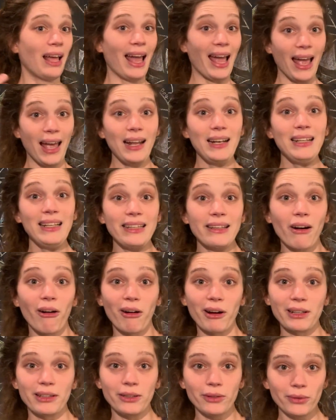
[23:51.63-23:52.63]
And he
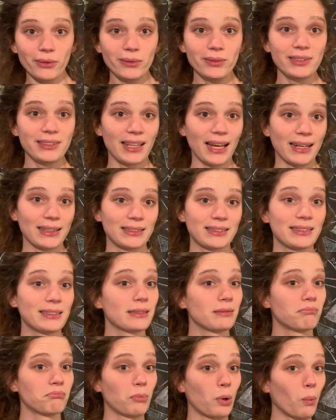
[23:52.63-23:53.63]
argues
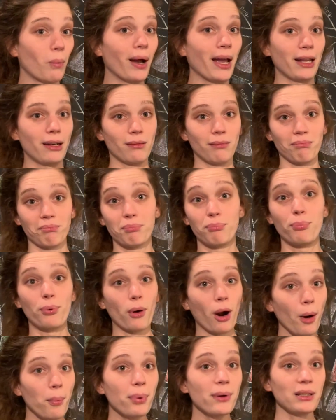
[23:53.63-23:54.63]
that when
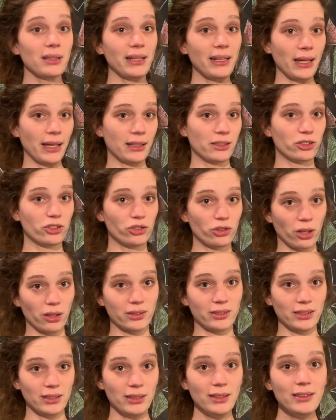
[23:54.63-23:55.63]
properly
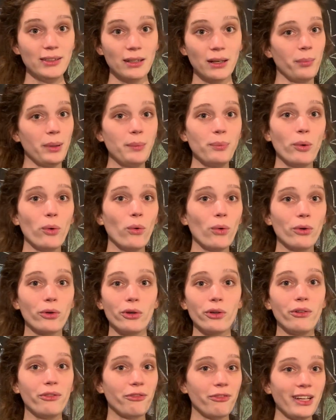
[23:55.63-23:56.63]
instructed, people
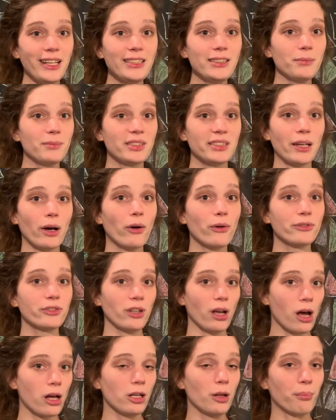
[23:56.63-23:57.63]
could feed themselves
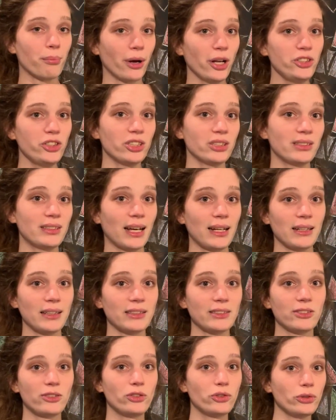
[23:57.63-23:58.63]
on a budget that
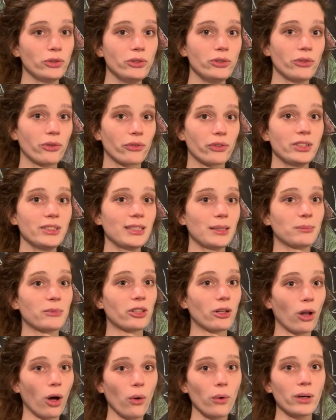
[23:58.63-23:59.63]
is 2 to 3 times
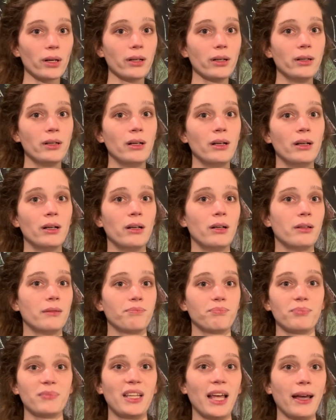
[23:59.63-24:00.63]
lower
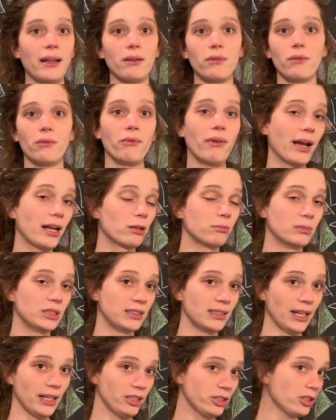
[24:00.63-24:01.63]
than
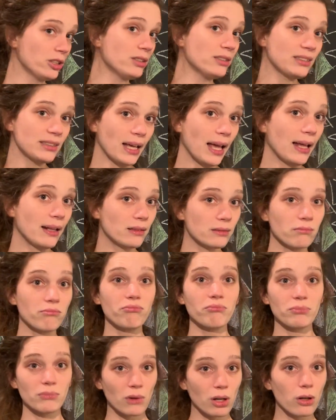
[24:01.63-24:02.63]
recommendations and
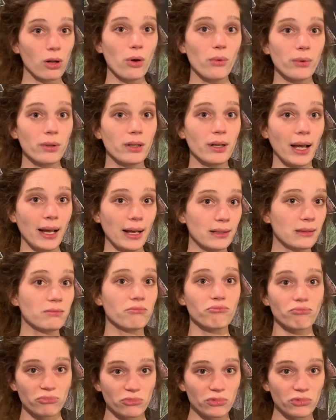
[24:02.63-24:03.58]
2